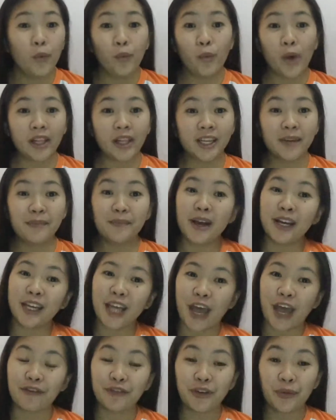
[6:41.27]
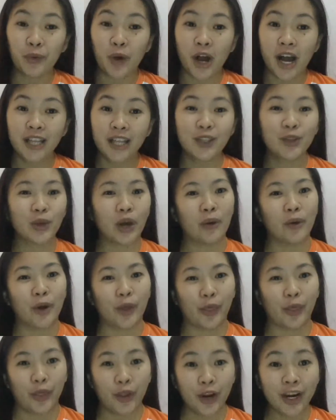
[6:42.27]
Welcome back everyone to our
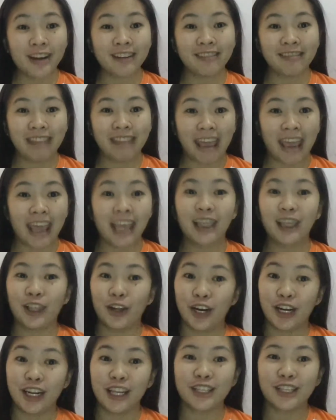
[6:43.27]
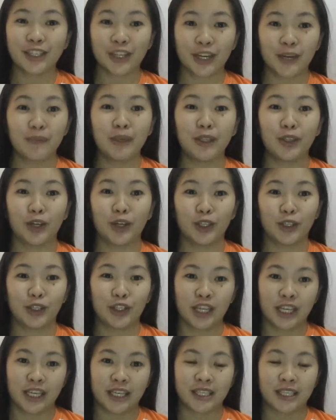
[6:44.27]
third day learning
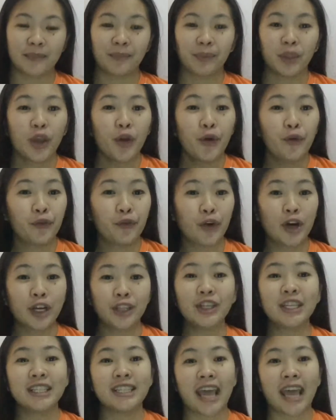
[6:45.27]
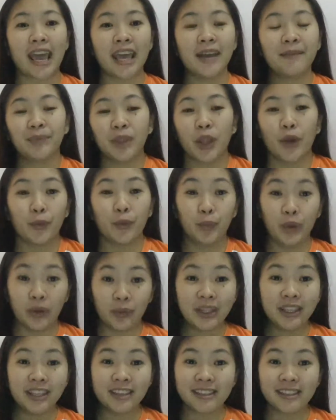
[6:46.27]
terminologies. For today, we
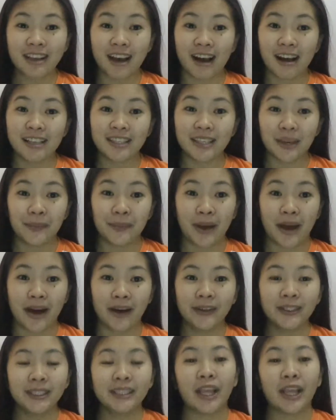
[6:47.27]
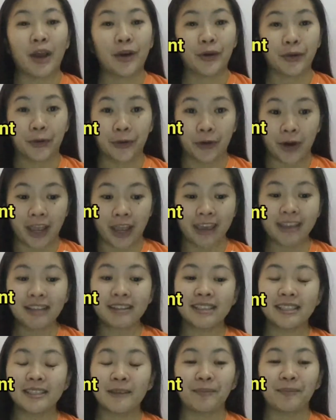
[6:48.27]
will discuss about
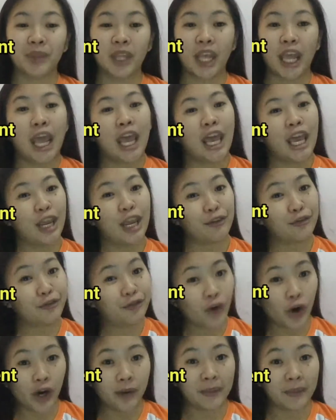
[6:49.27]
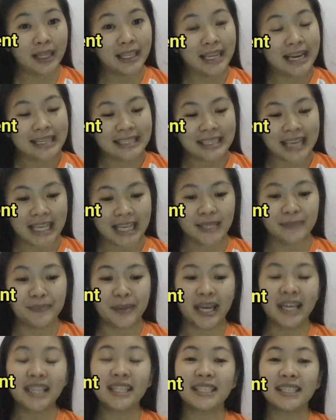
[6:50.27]
grades, informal
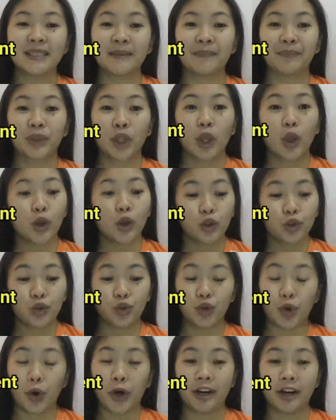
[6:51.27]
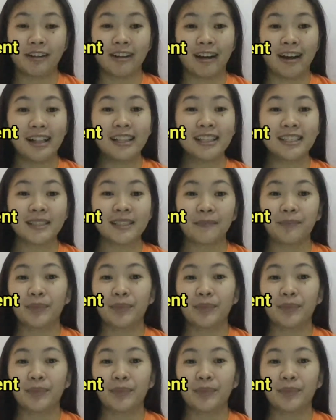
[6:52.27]
assessments, journals,